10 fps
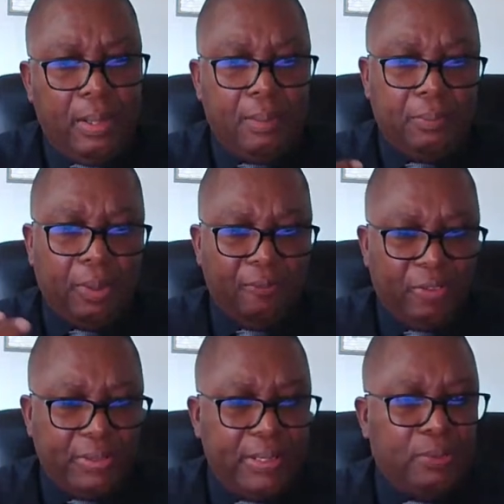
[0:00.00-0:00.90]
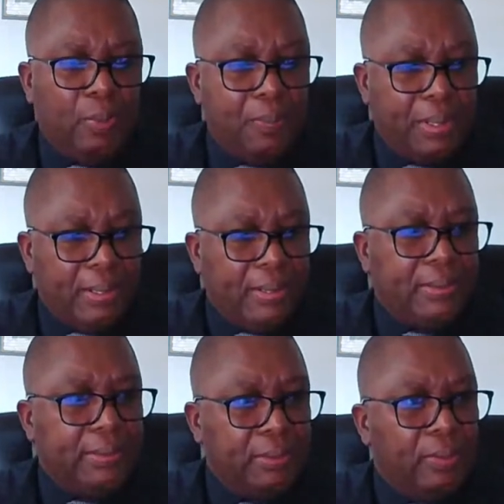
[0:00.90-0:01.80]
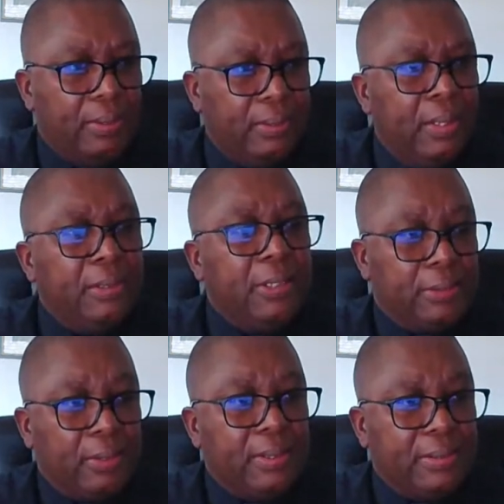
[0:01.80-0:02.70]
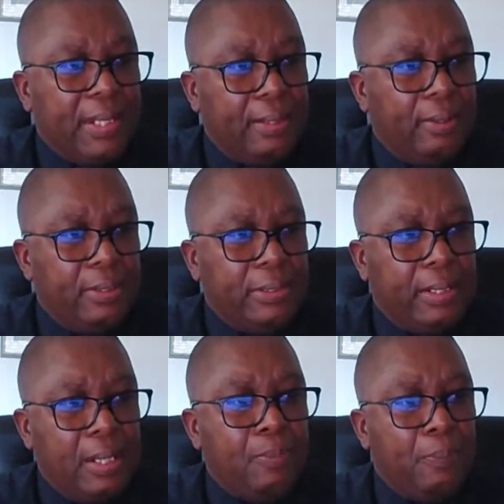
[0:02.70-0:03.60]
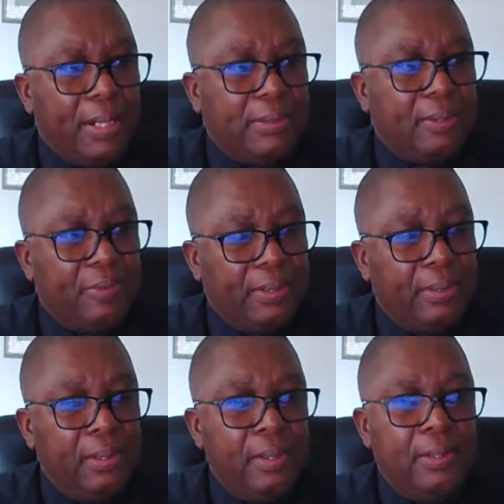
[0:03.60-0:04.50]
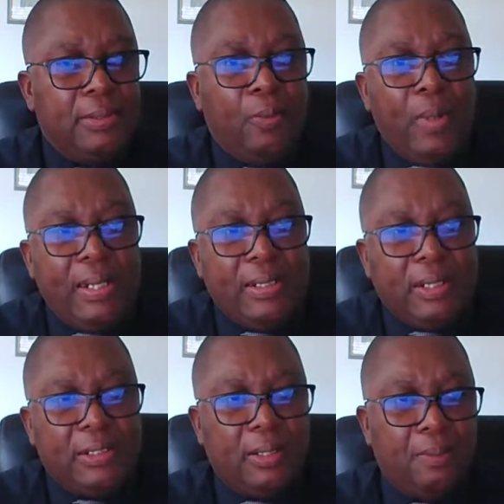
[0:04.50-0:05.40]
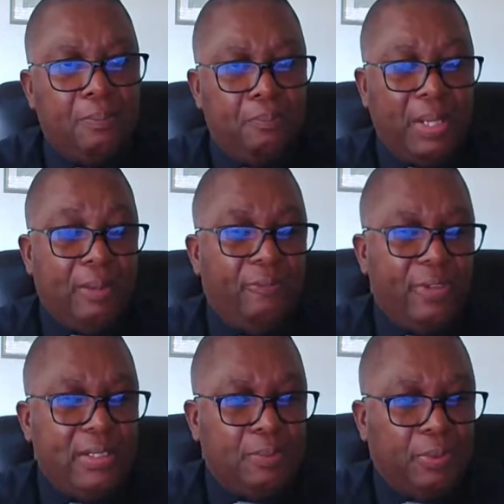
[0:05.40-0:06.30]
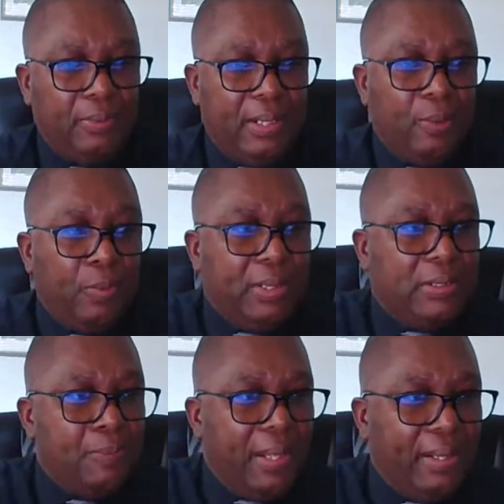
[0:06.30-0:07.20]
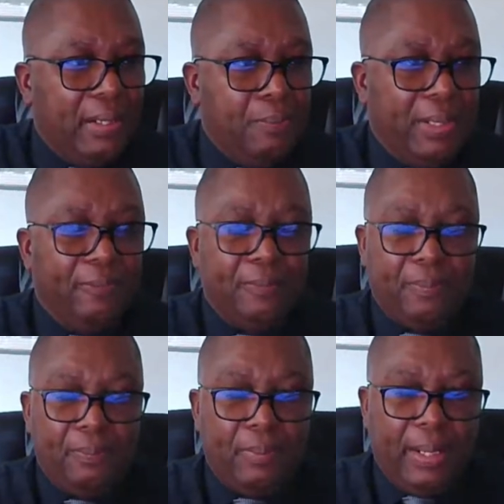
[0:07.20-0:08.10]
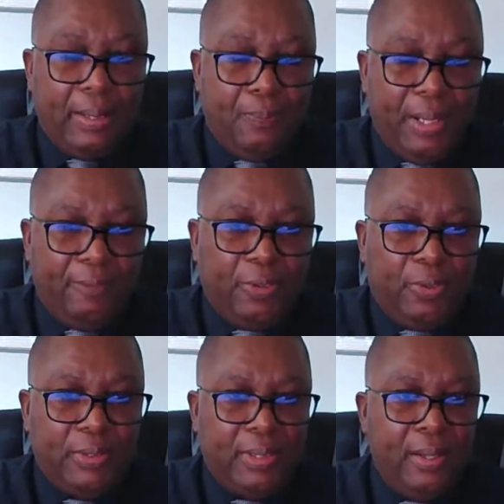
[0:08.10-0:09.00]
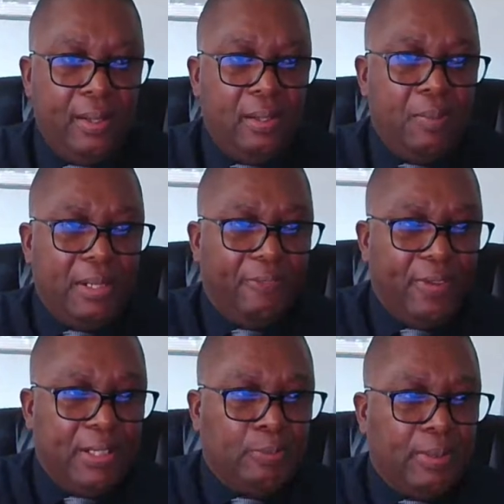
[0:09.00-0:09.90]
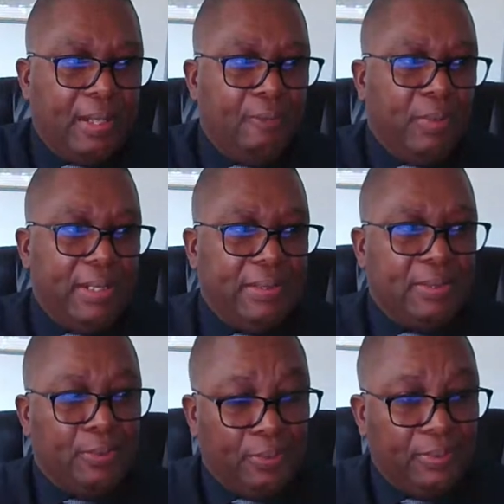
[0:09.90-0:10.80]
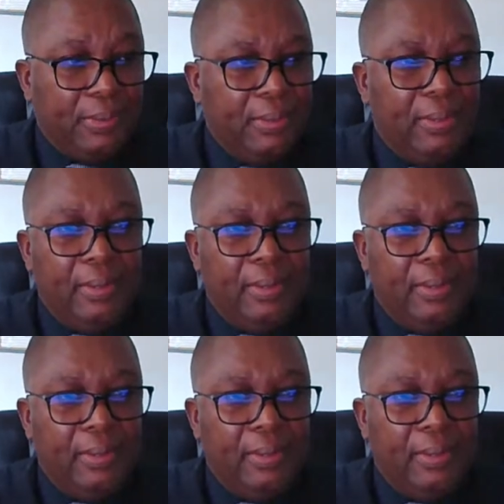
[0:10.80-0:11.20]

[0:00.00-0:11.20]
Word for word: um, conferences, webinars, and so on, just on this technology to keep abreast of it. So when it does come become feasible, I don't want us to be a guinea pig, of, guinea pig, of course, to be the first one to have one installed,